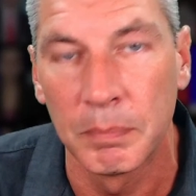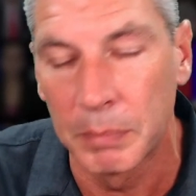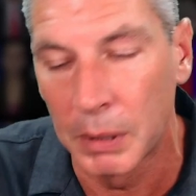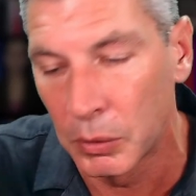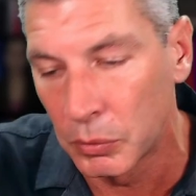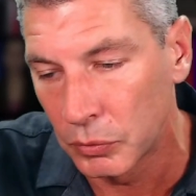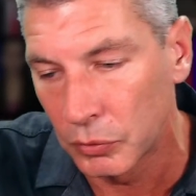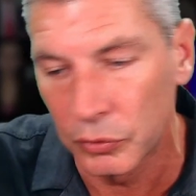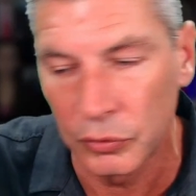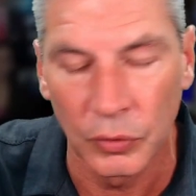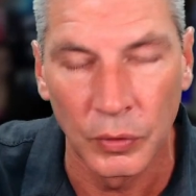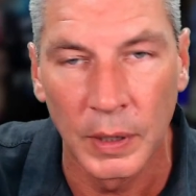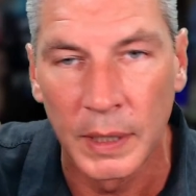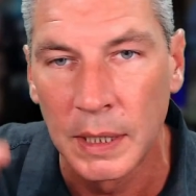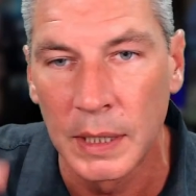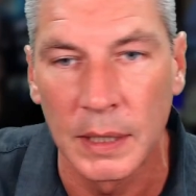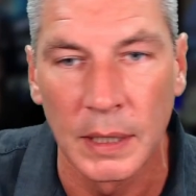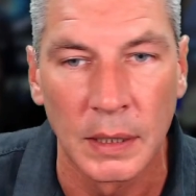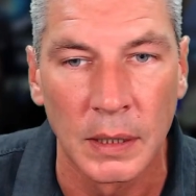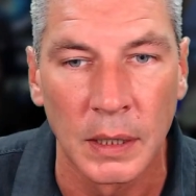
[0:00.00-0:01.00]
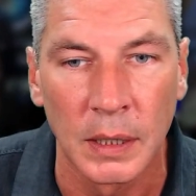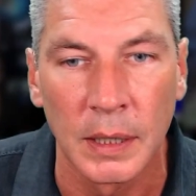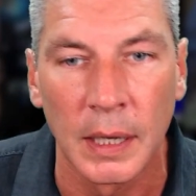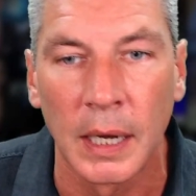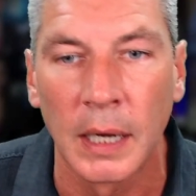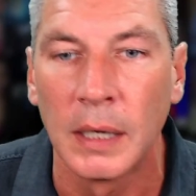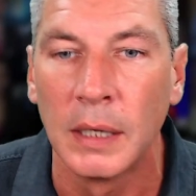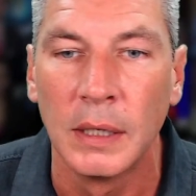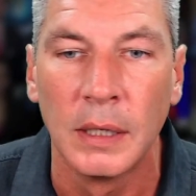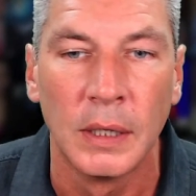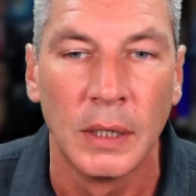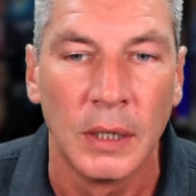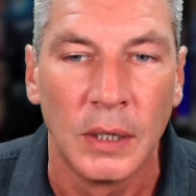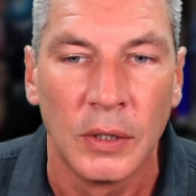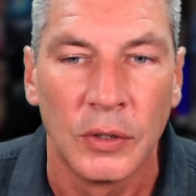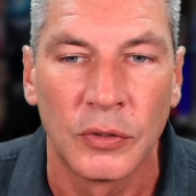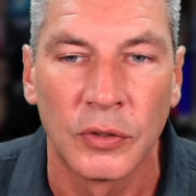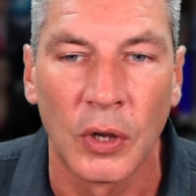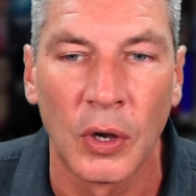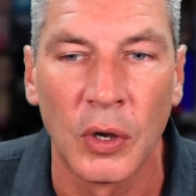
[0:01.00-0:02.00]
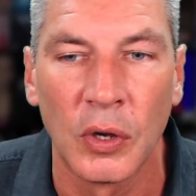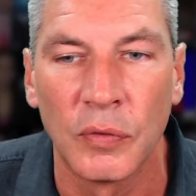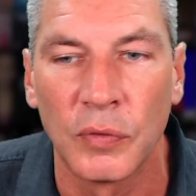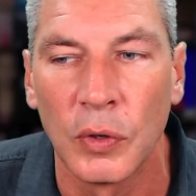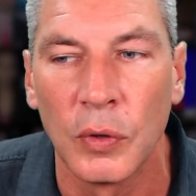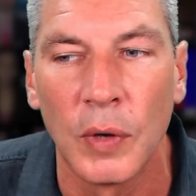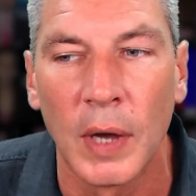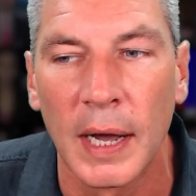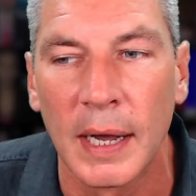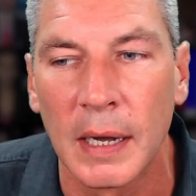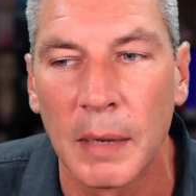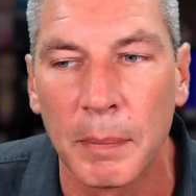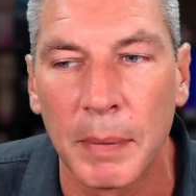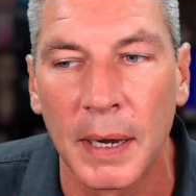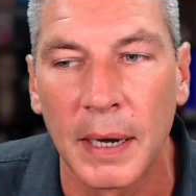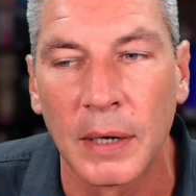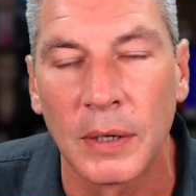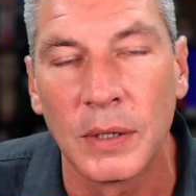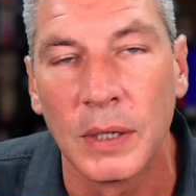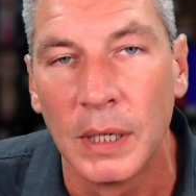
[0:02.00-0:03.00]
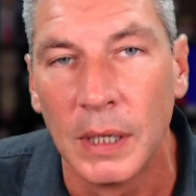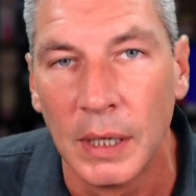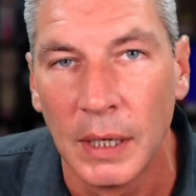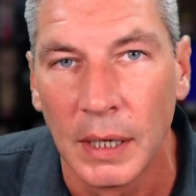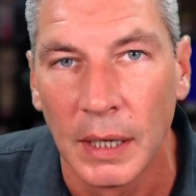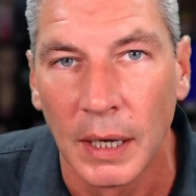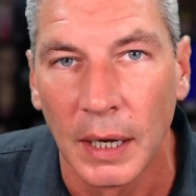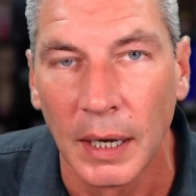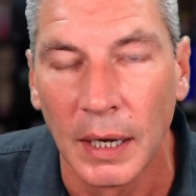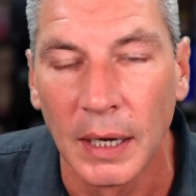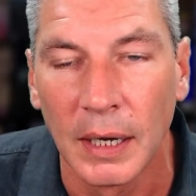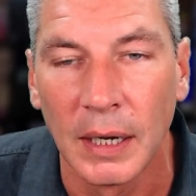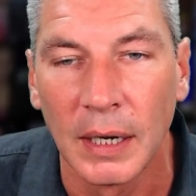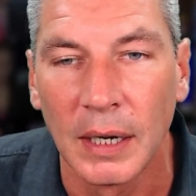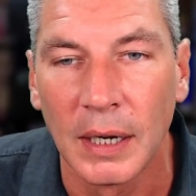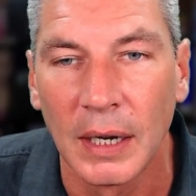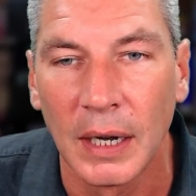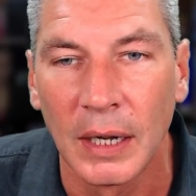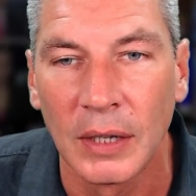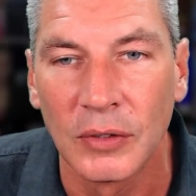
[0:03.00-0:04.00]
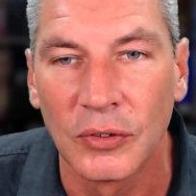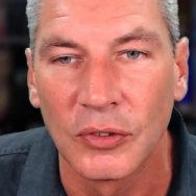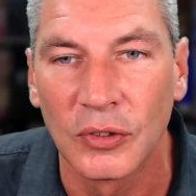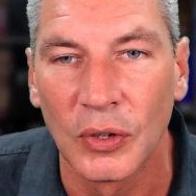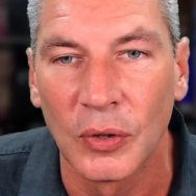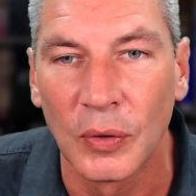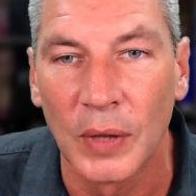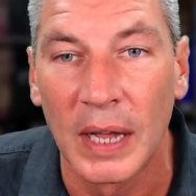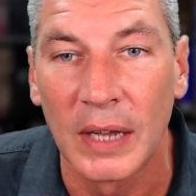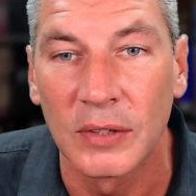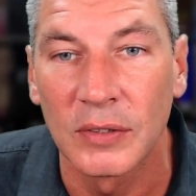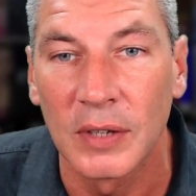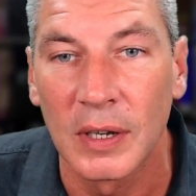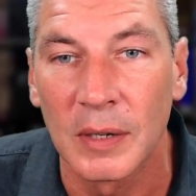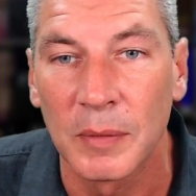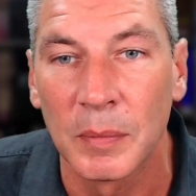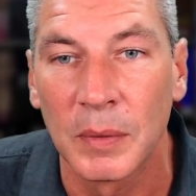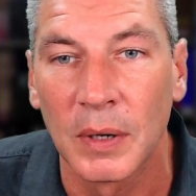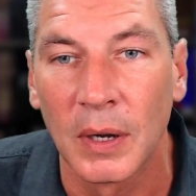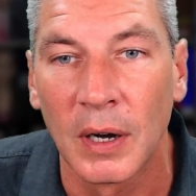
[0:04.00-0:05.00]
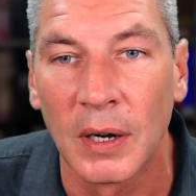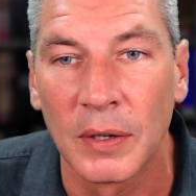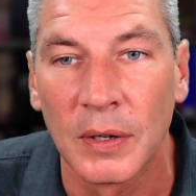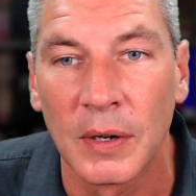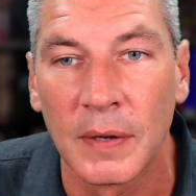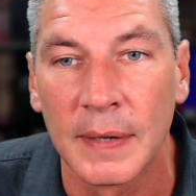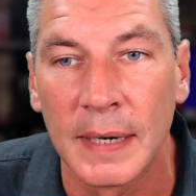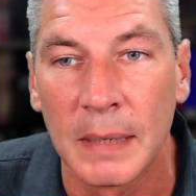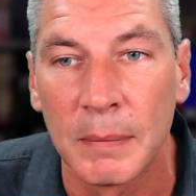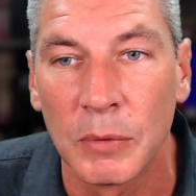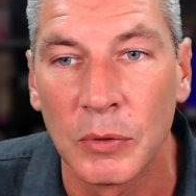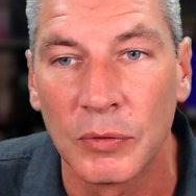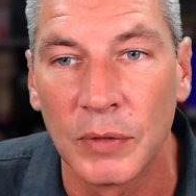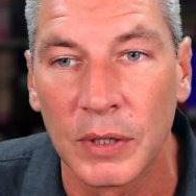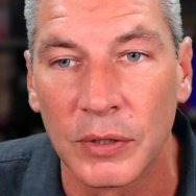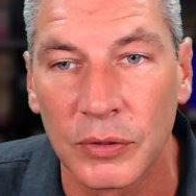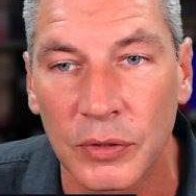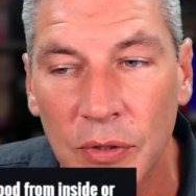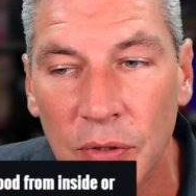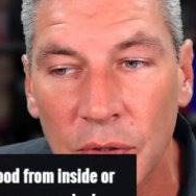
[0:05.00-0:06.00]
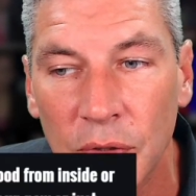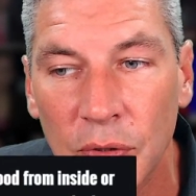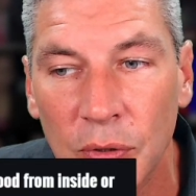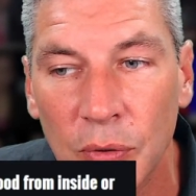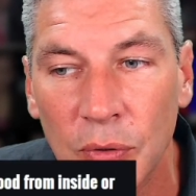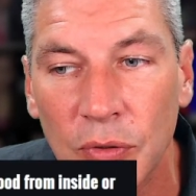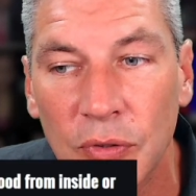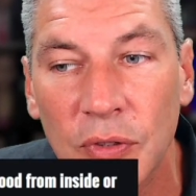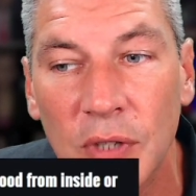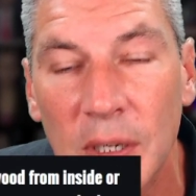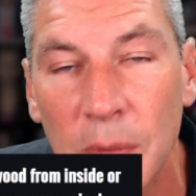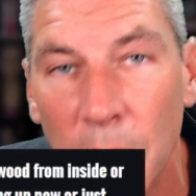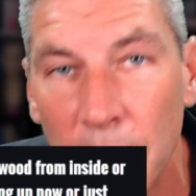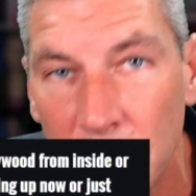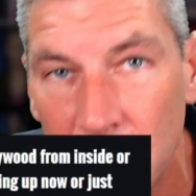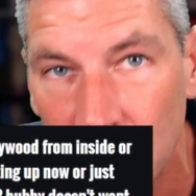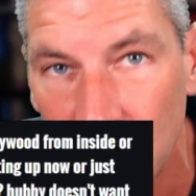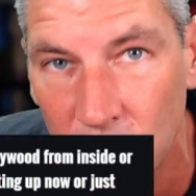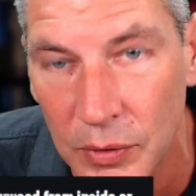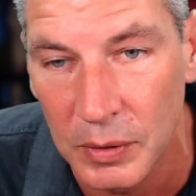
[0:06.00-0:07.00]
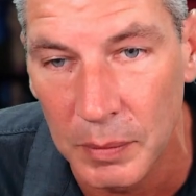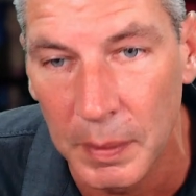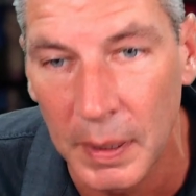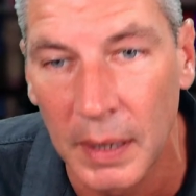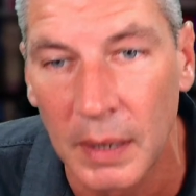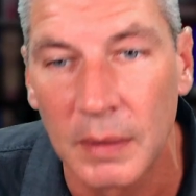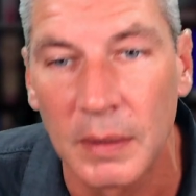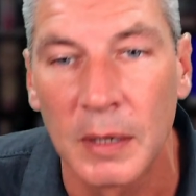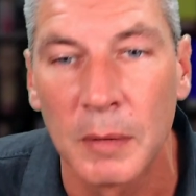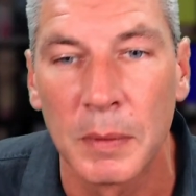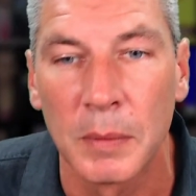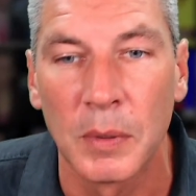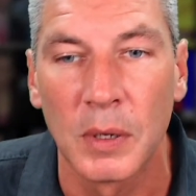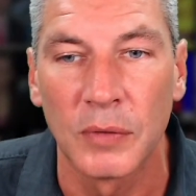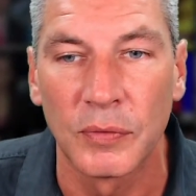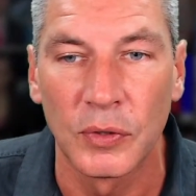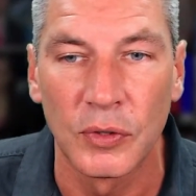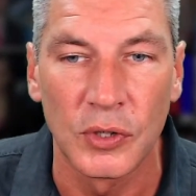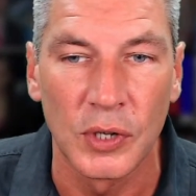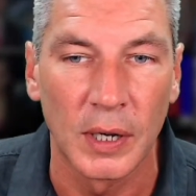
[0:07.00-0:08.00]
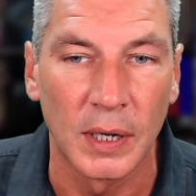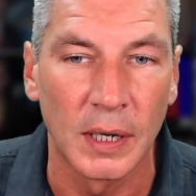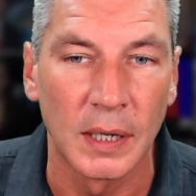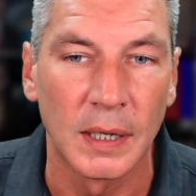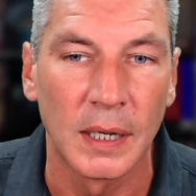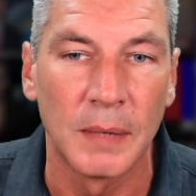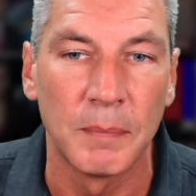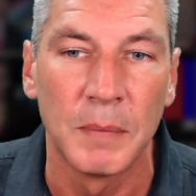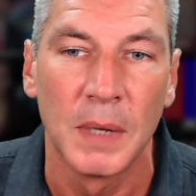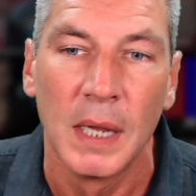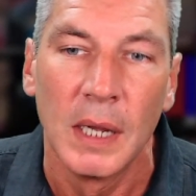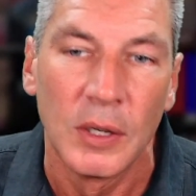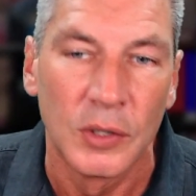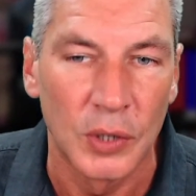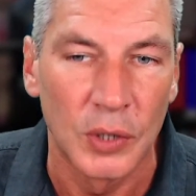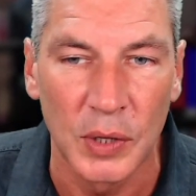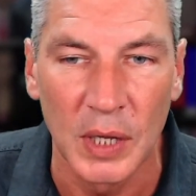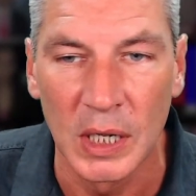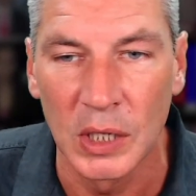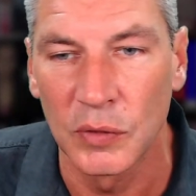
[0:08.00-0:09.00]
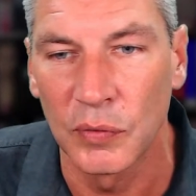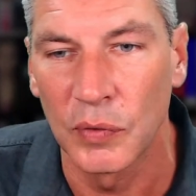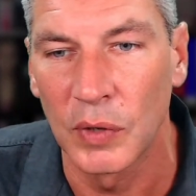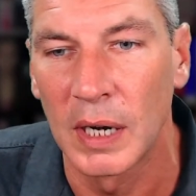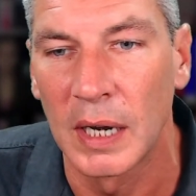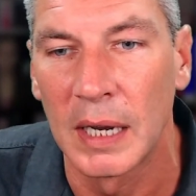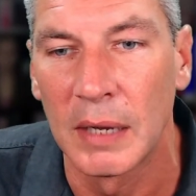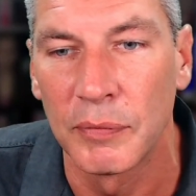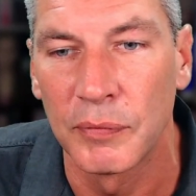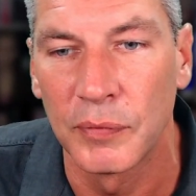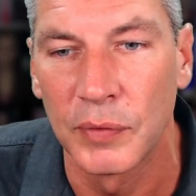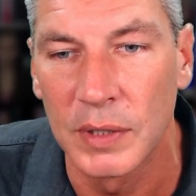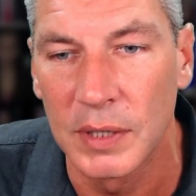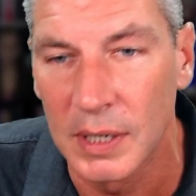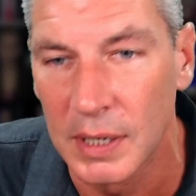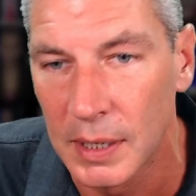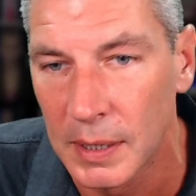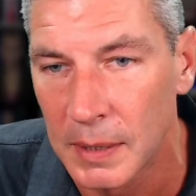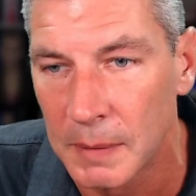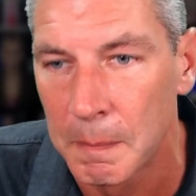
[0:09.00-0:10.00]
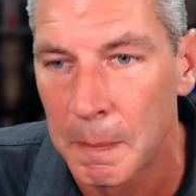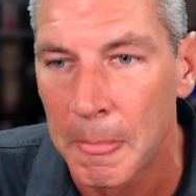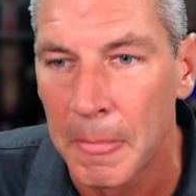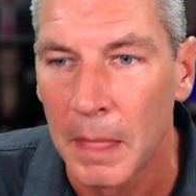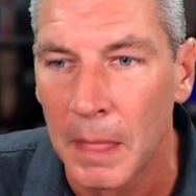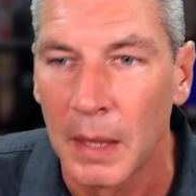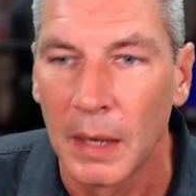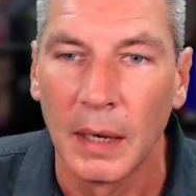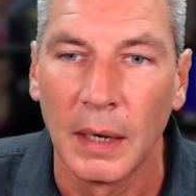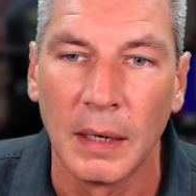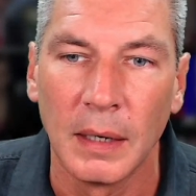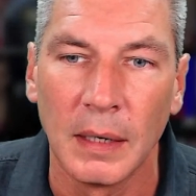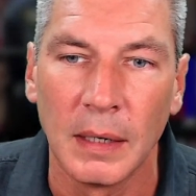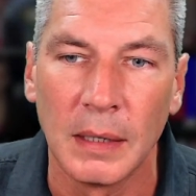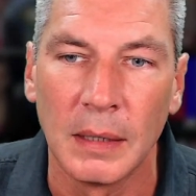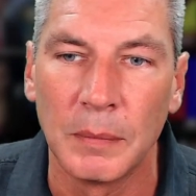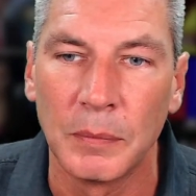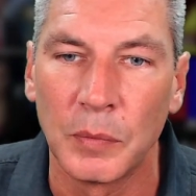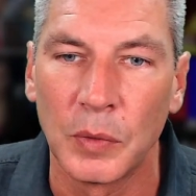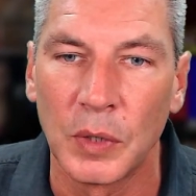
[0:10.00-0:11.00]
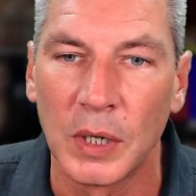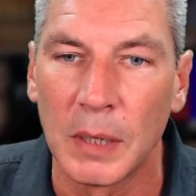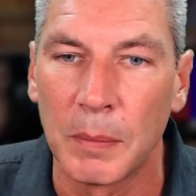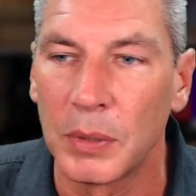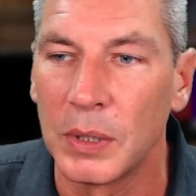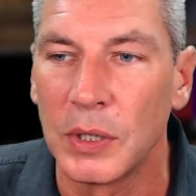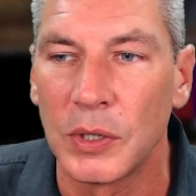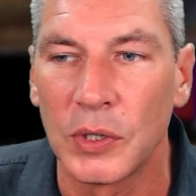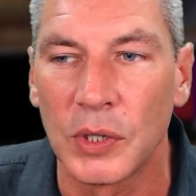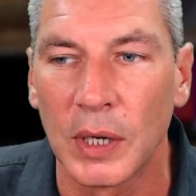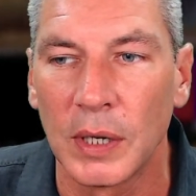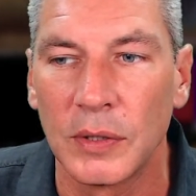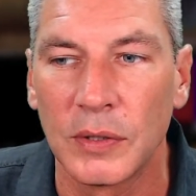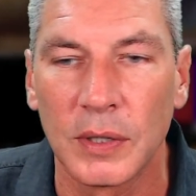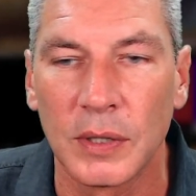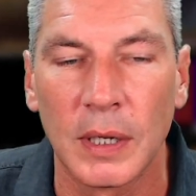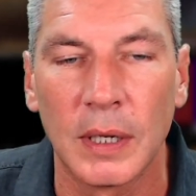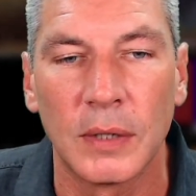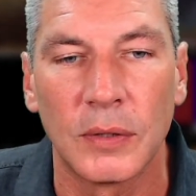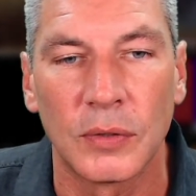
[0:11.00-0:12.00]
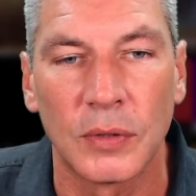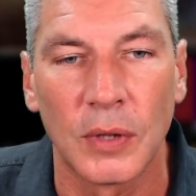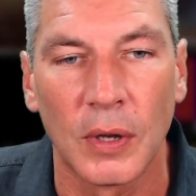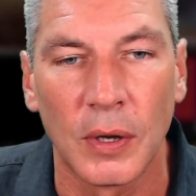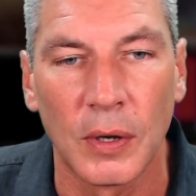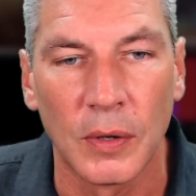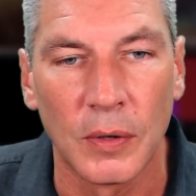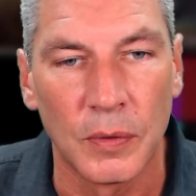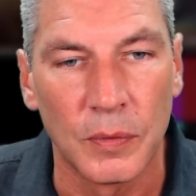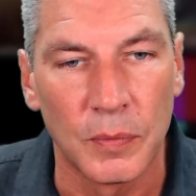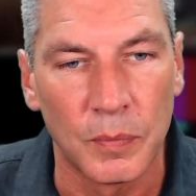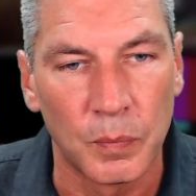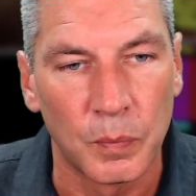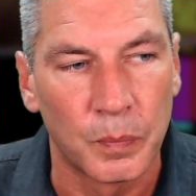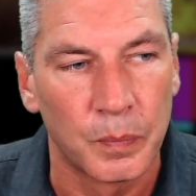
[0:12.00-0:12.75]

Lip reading: bolts or anything like that. So if you hang about until that segment, RR Animal Rescue, you'll see what we're talking about. It'll be worth you checking in. So thanks for the love for Tia. Really appreciate it. So